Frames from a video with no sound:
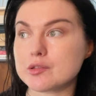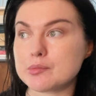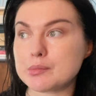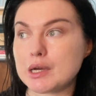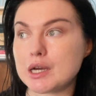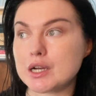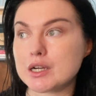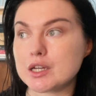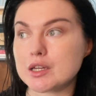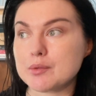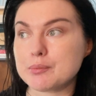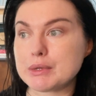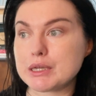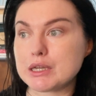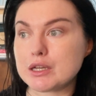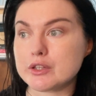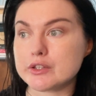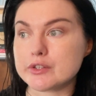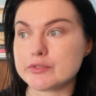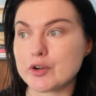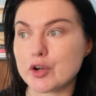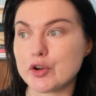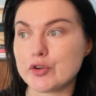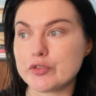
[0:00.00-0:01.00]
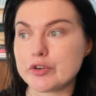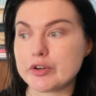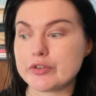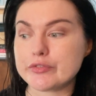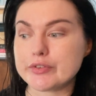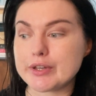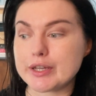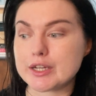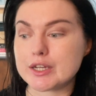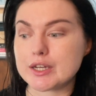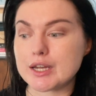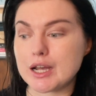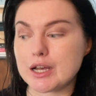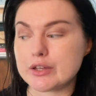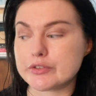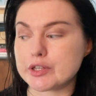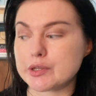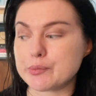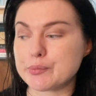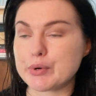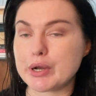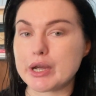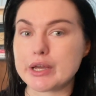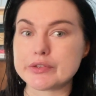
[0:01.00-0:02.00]
market because of overinflated
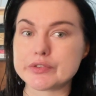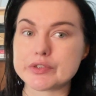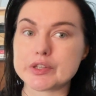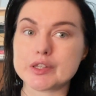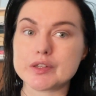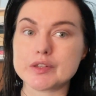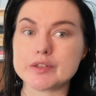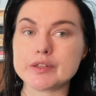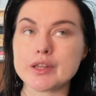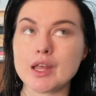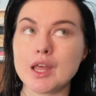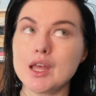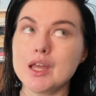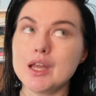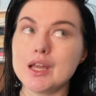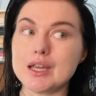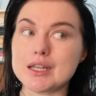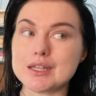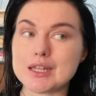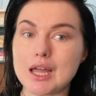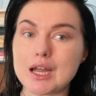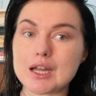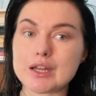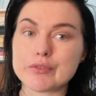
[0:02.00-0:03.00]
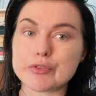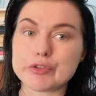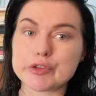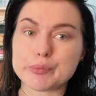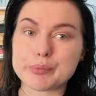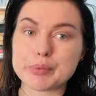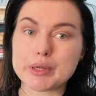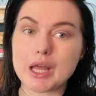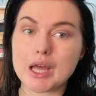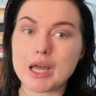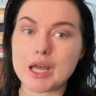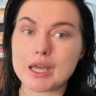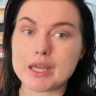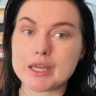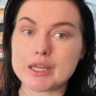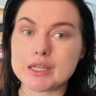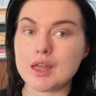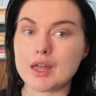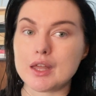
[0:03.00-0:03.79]
housing prices and lack of supply.